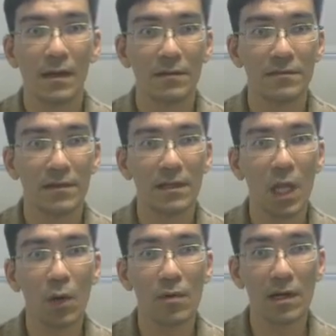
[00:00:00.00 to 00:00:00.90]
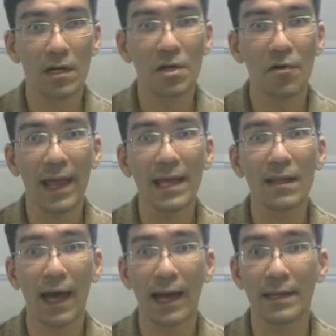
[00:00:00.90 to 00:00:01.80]
The lower gray
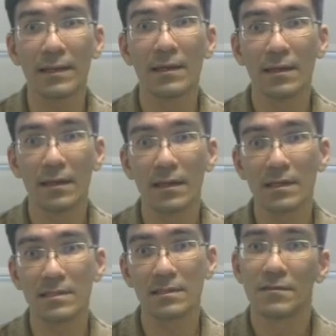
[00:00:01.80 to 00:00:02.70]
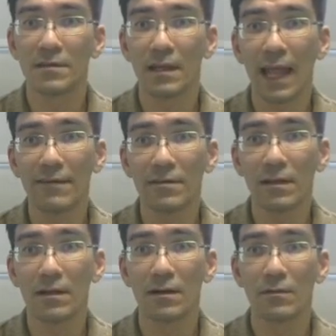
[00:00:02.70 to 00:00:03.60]
line is the
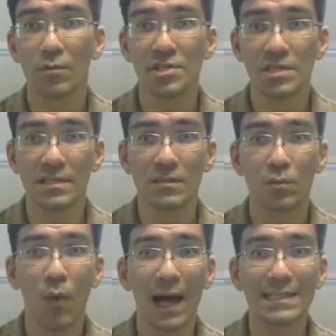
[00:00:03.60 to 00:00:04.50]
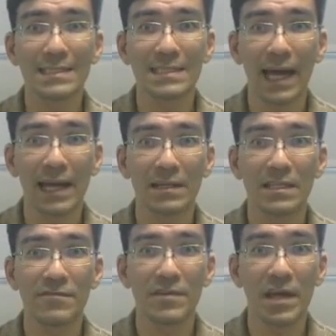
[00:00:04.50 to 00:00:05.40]
level which is one standard
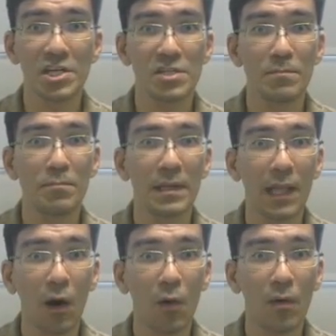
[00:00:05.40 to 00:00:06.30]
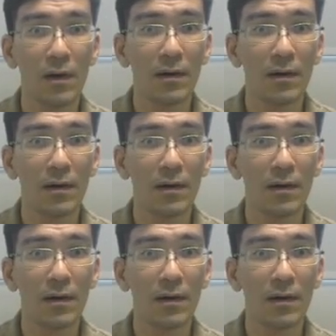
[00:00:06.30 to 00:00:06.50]
deviation below